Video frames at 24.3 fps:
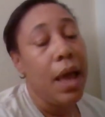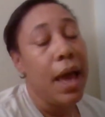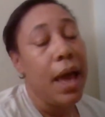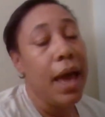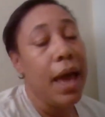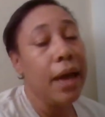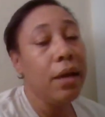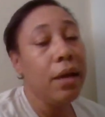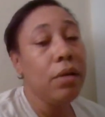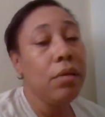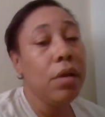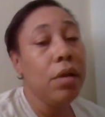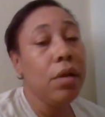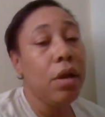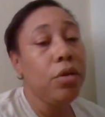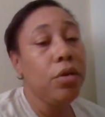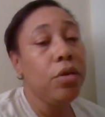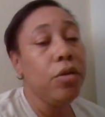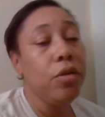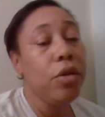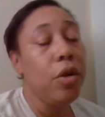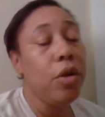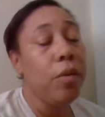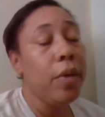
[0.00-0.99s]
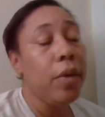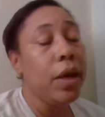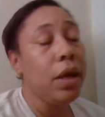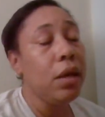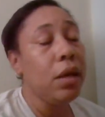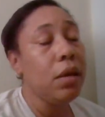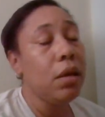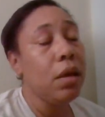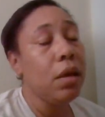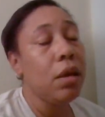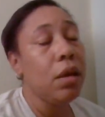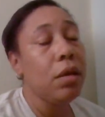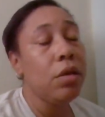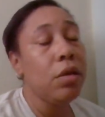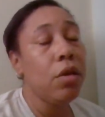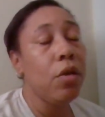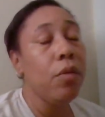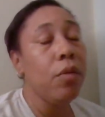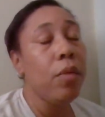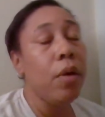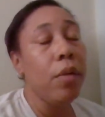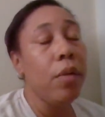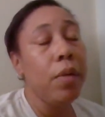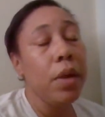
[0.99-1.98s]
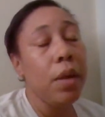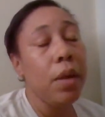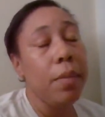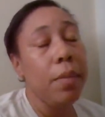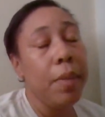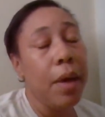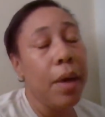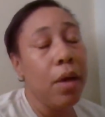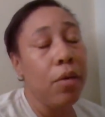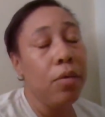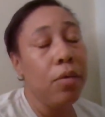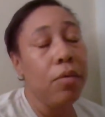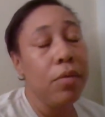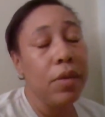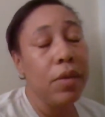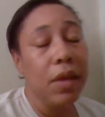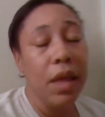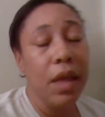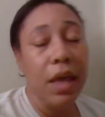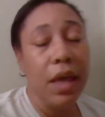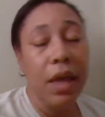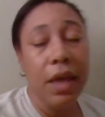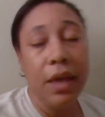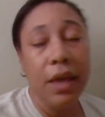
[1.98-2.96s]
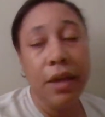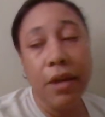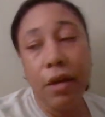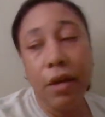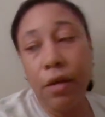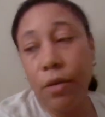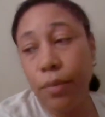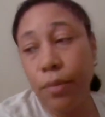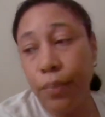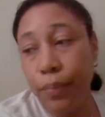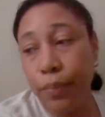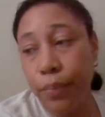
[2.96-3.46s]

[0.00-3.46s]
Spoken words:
I don't know. You know what? Don't worry about who's a hater,